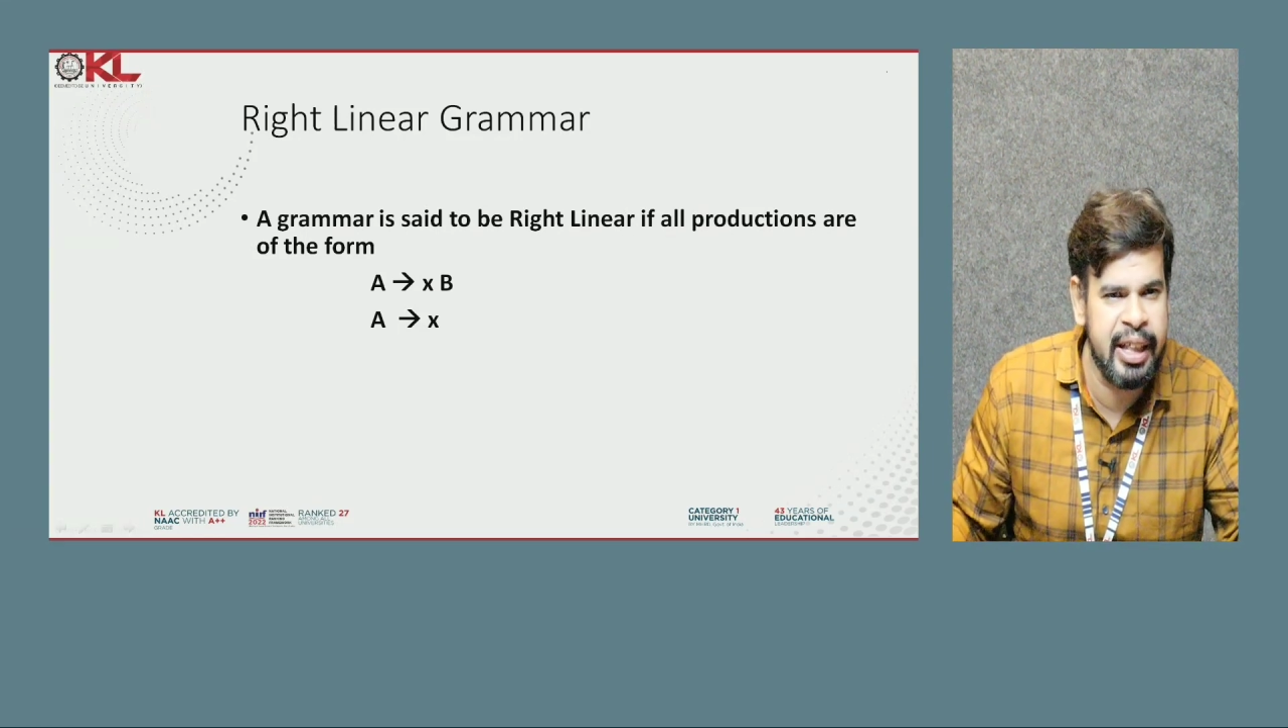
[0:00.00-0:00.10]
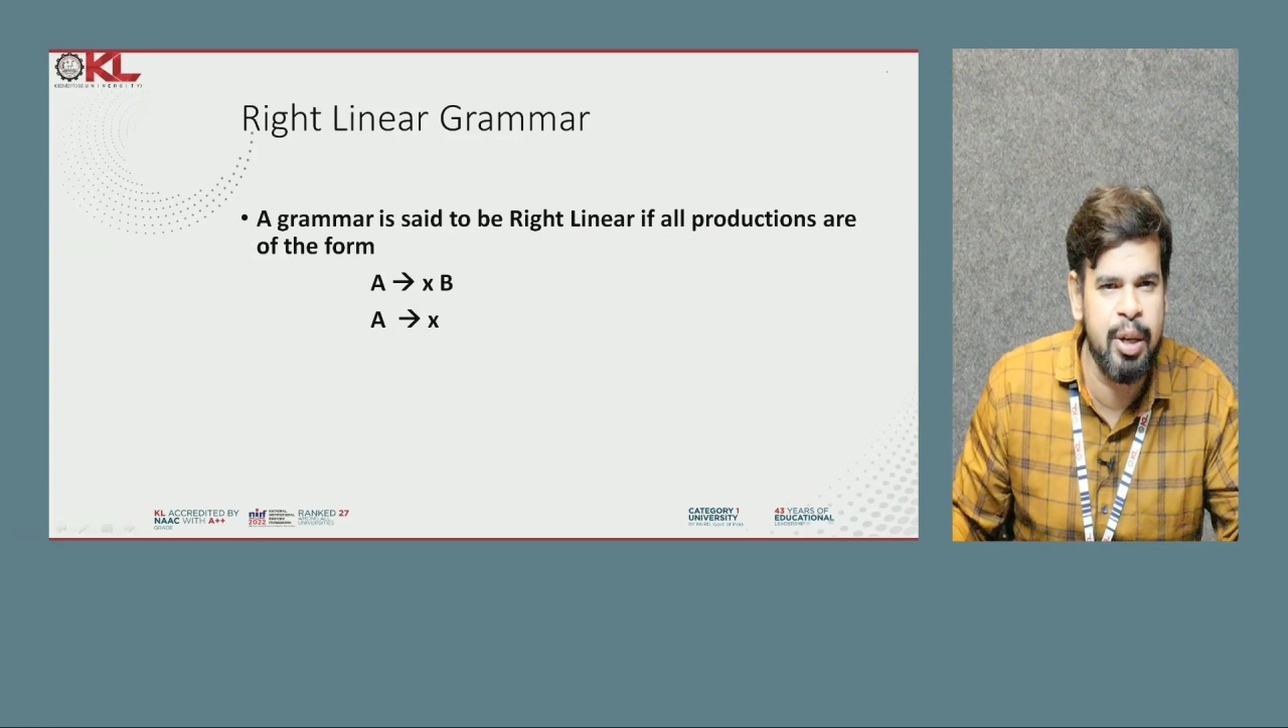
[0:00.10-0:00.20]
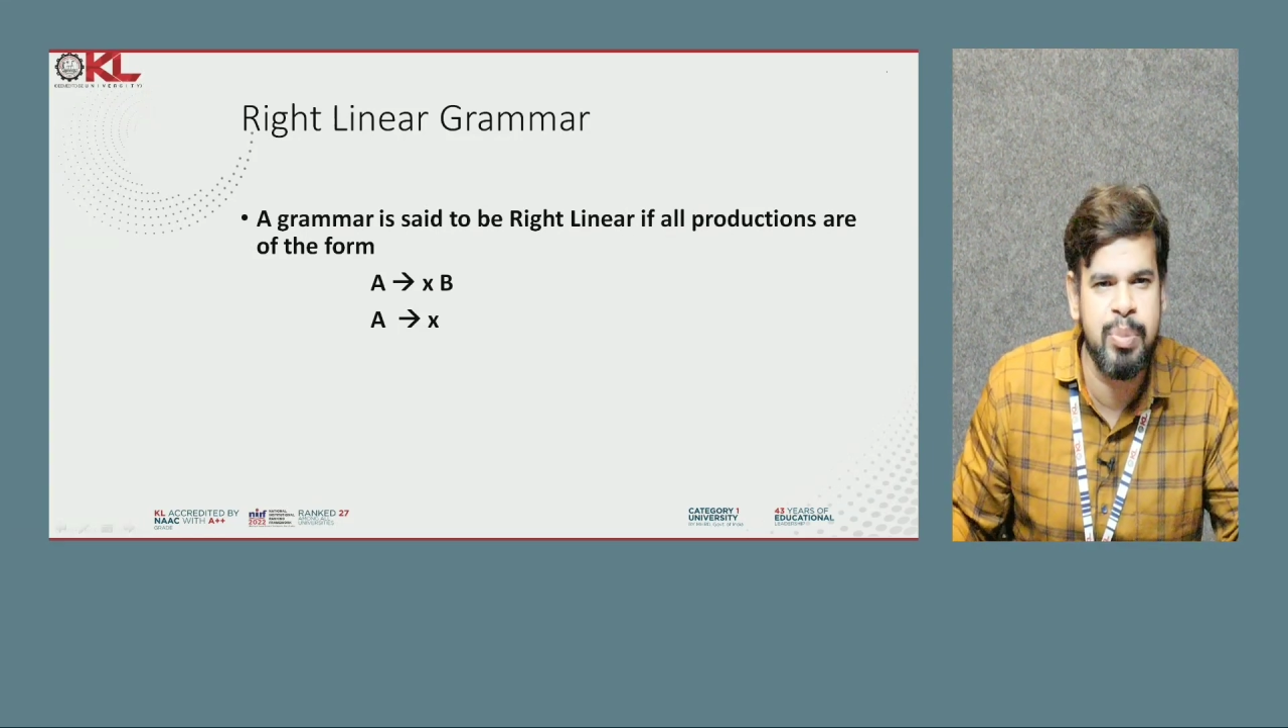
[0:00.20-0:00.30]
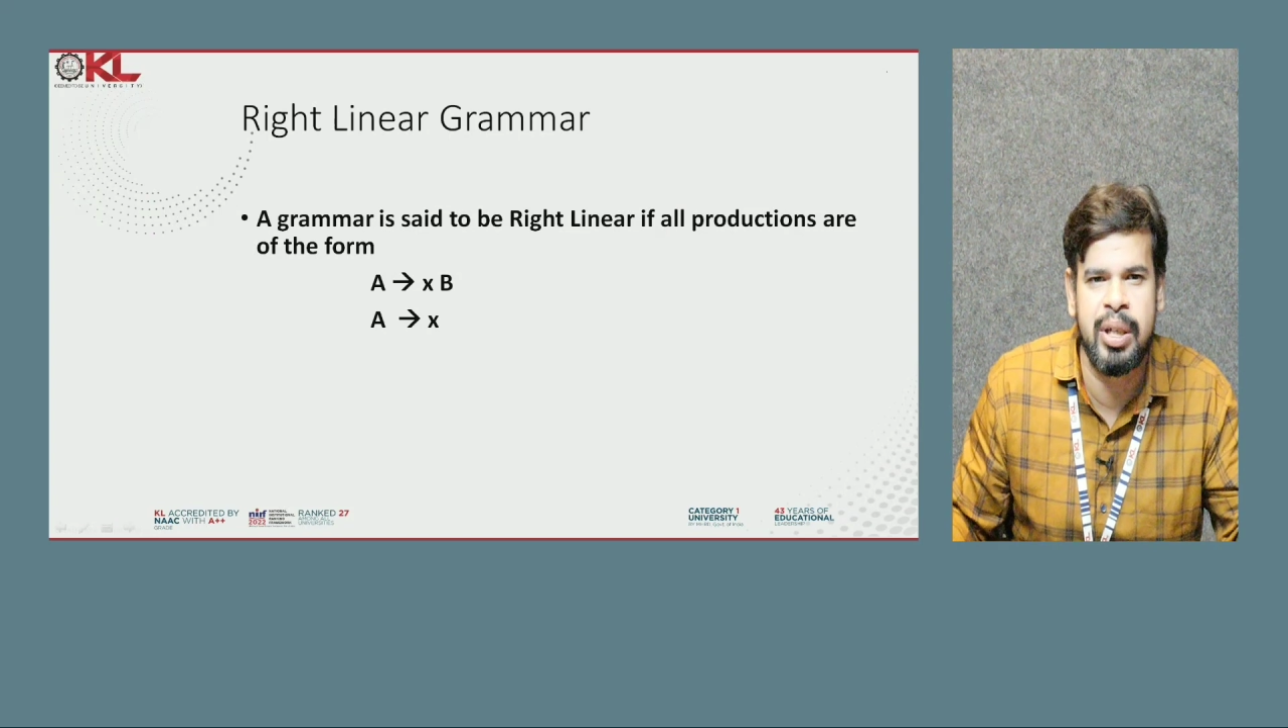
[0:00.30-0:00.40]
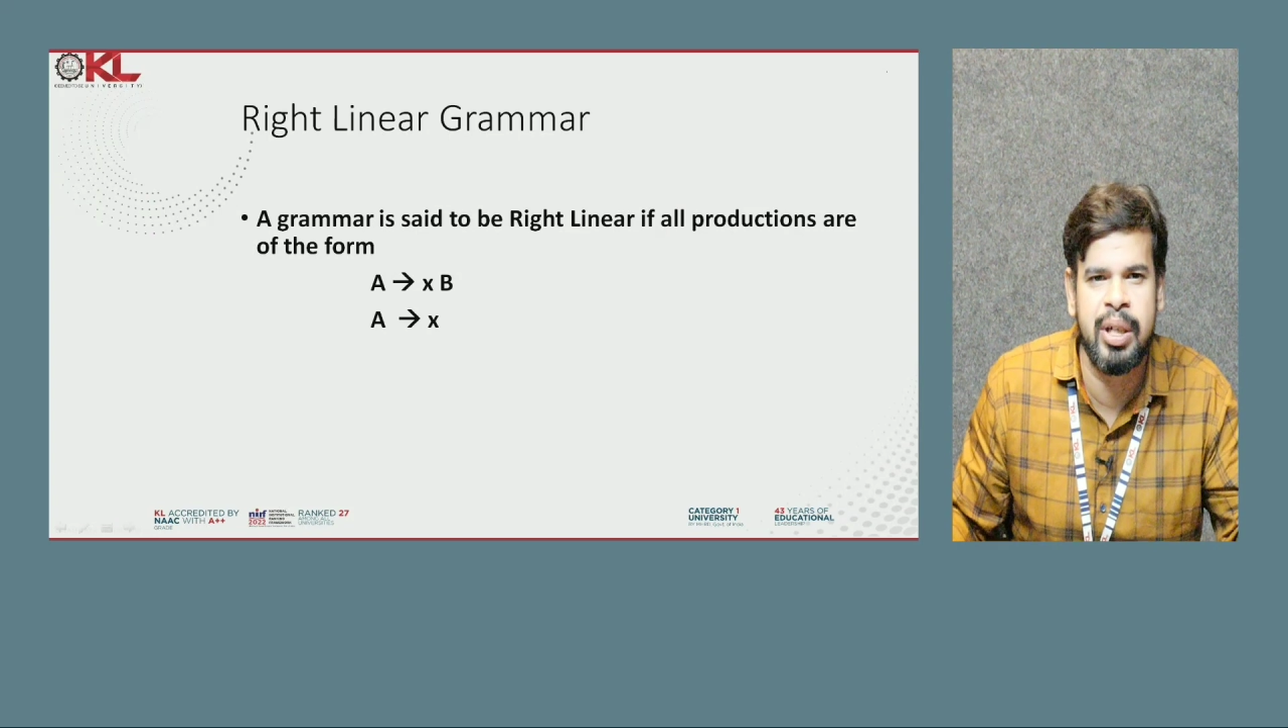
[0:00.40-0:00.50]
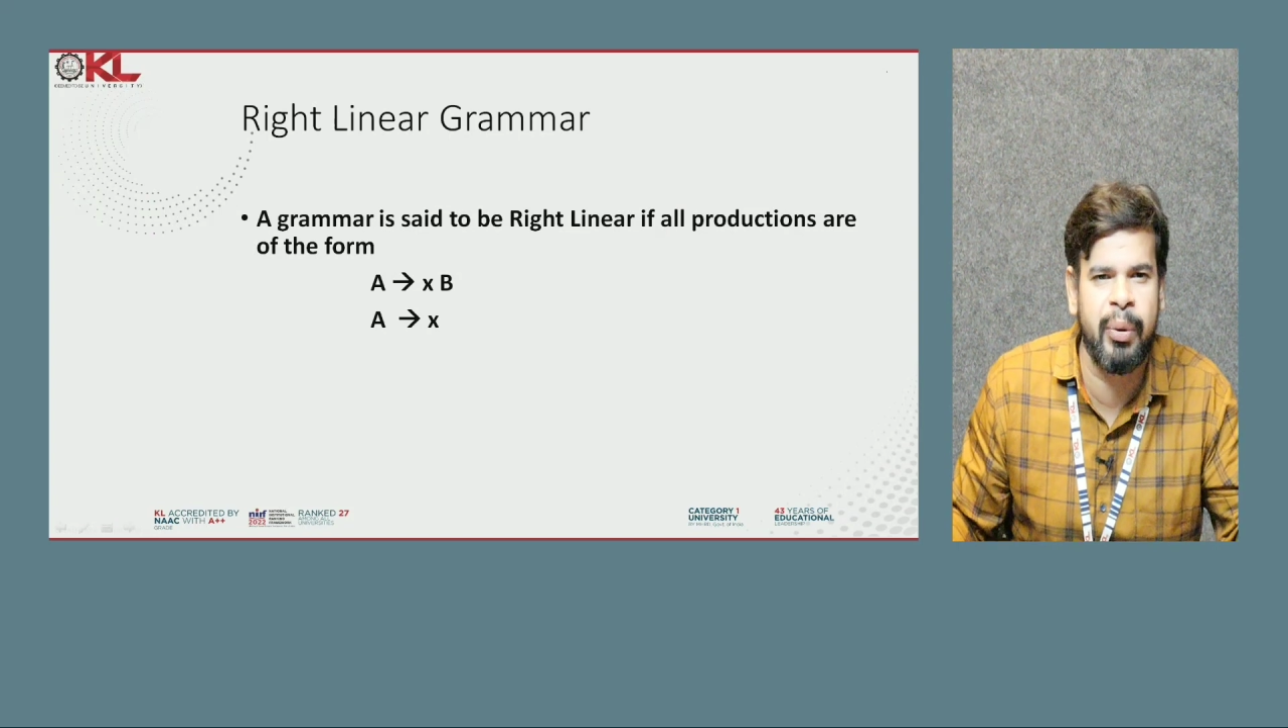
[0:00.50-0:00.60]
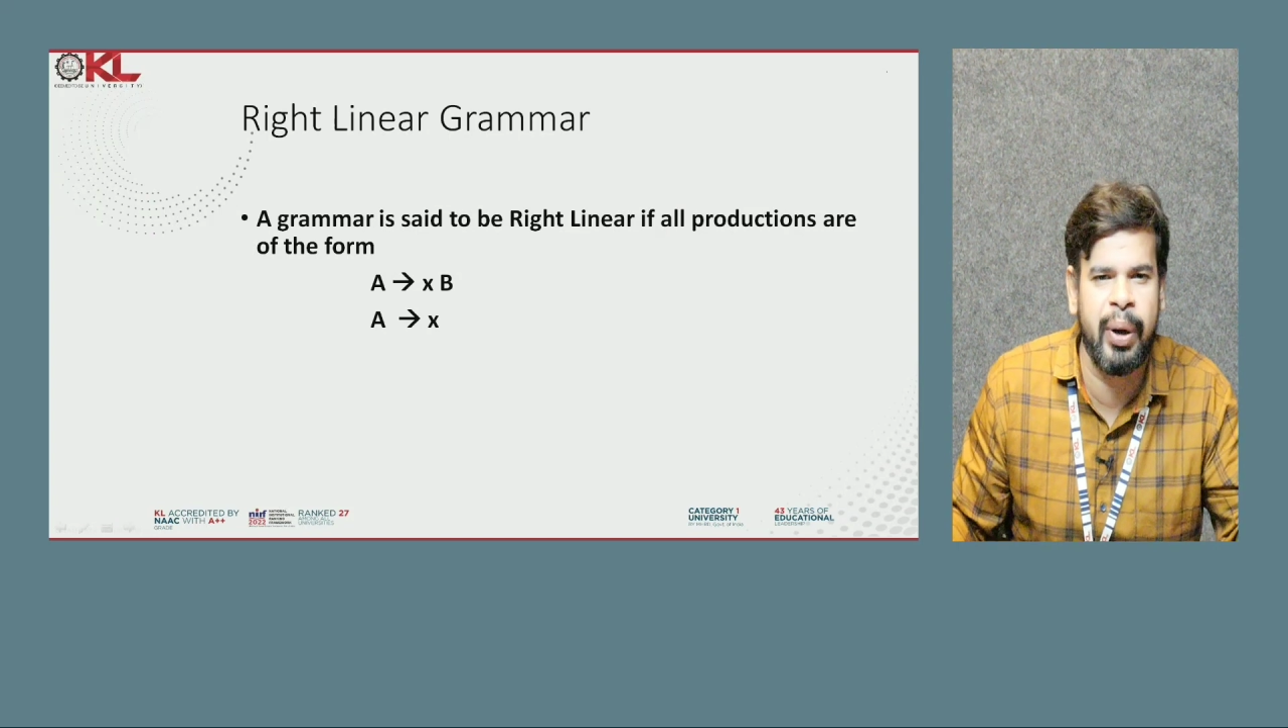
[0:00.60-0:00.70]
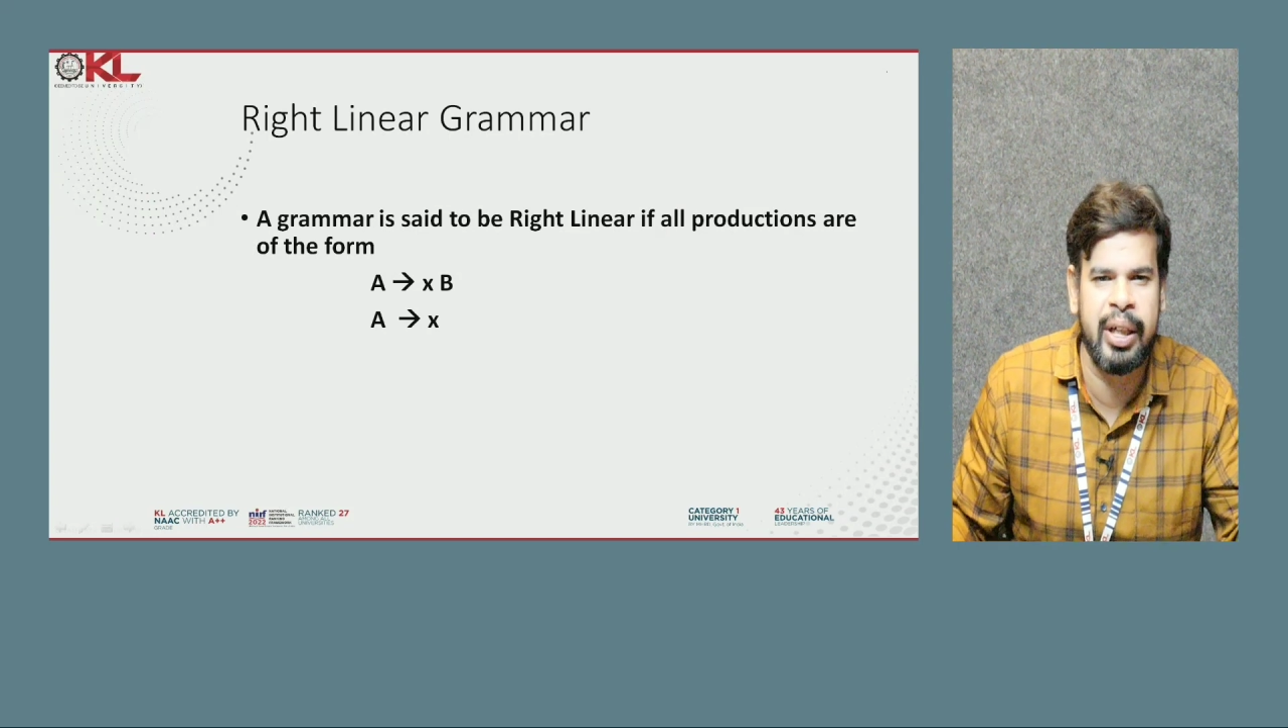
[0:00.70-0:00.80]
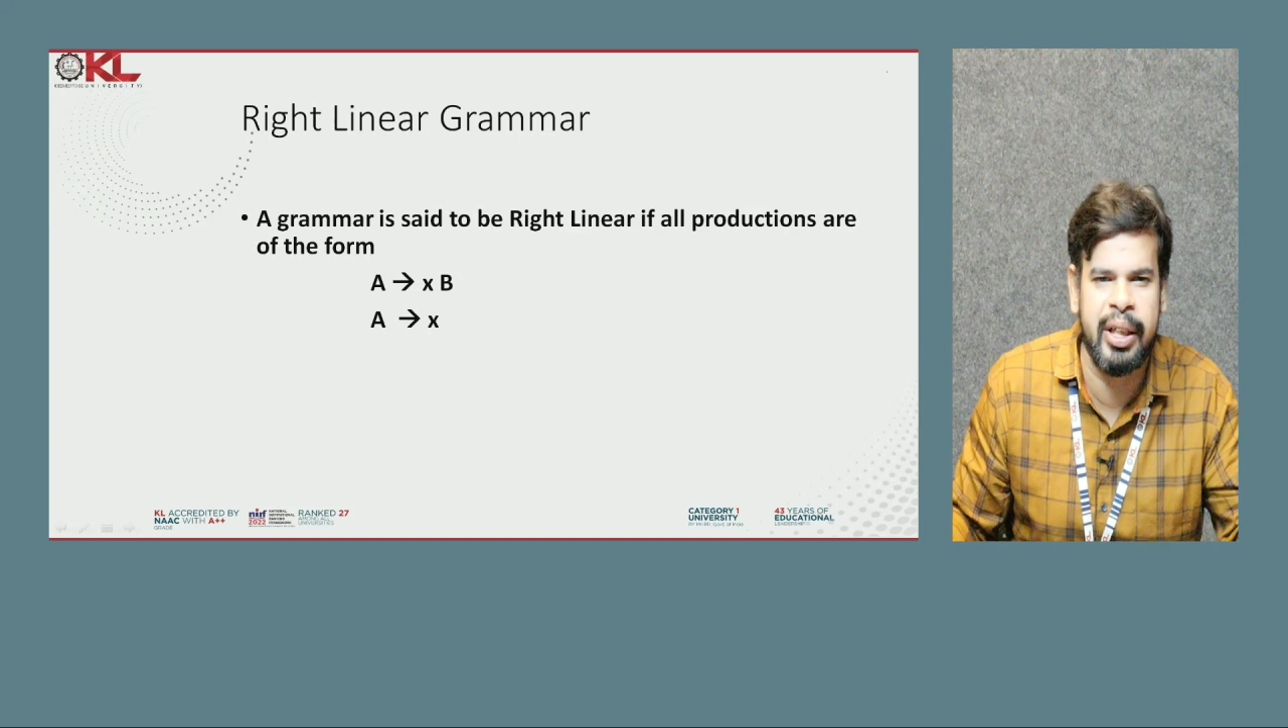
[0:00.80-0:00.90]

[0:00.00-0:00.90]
comes under right